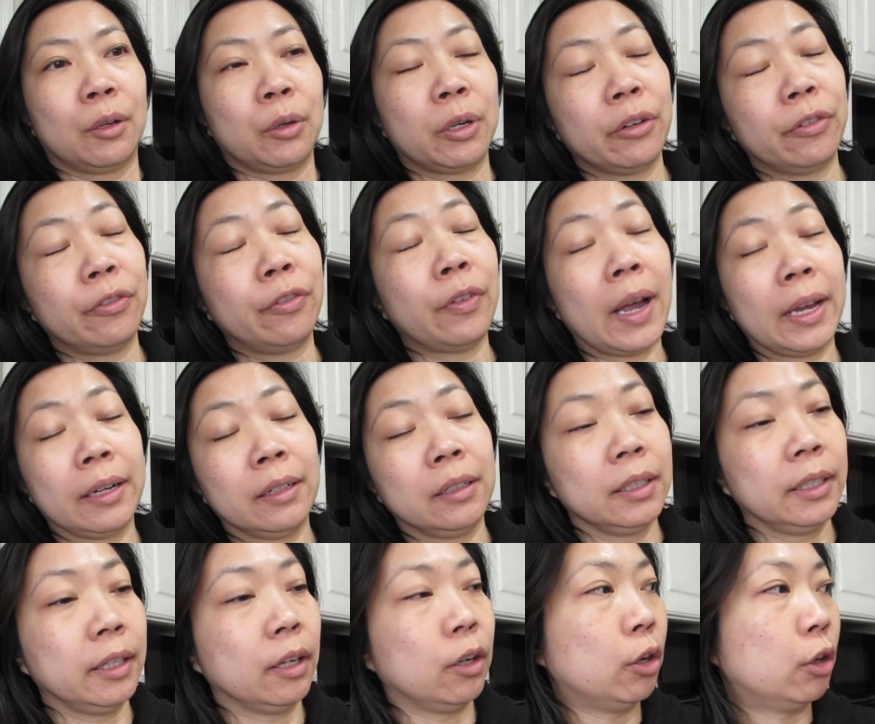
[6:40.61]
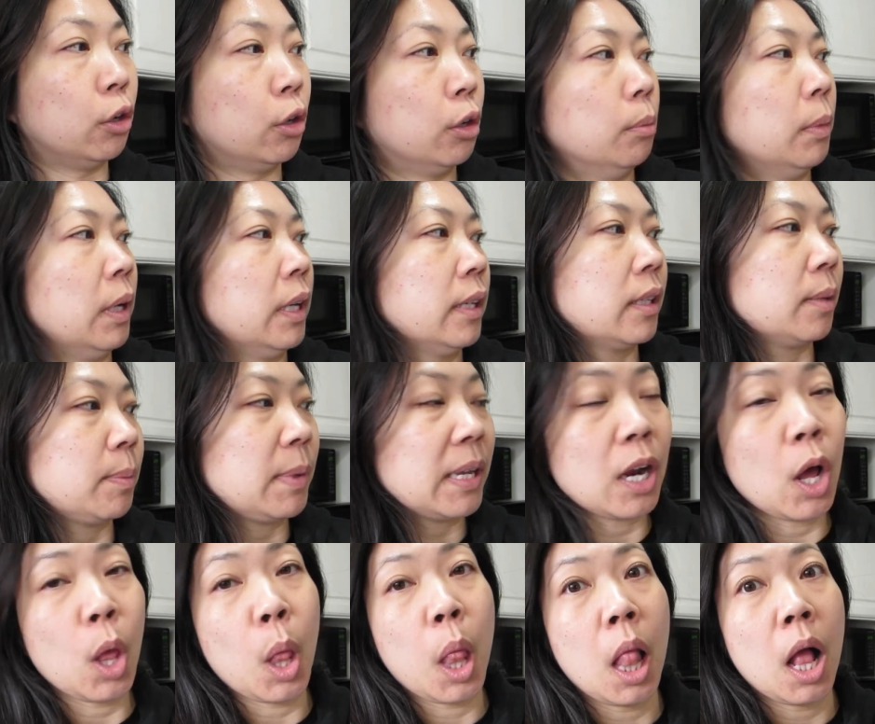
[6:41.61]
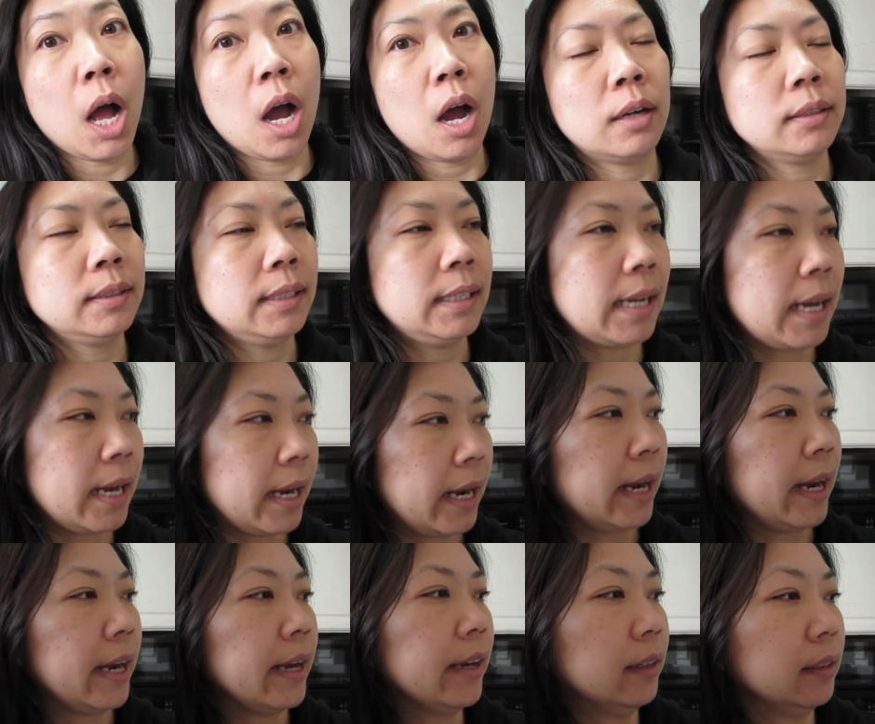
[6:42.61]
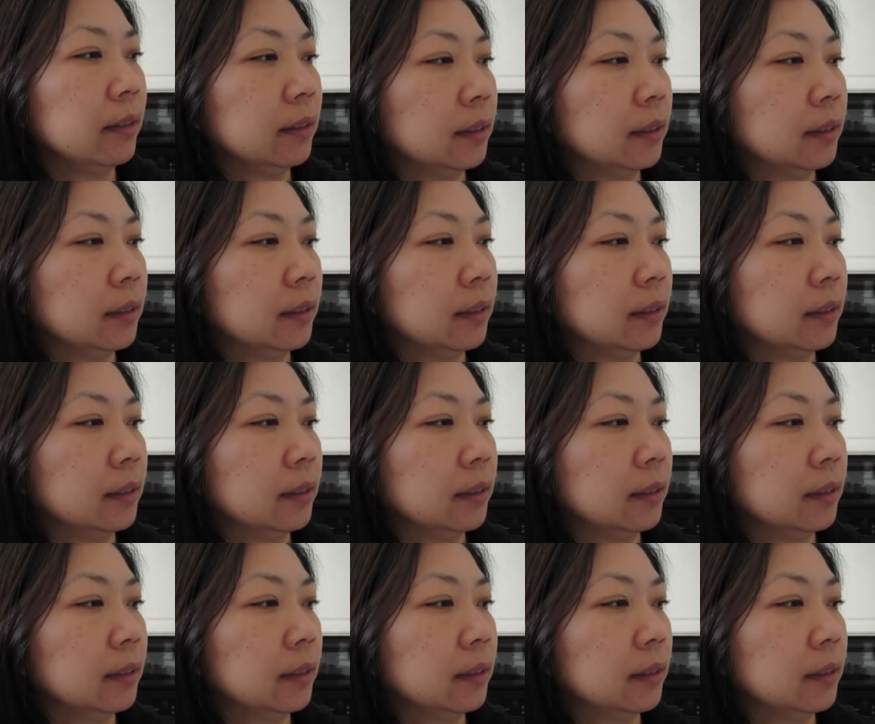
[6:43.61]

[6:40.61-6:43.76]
We're finally home. It's been a long day.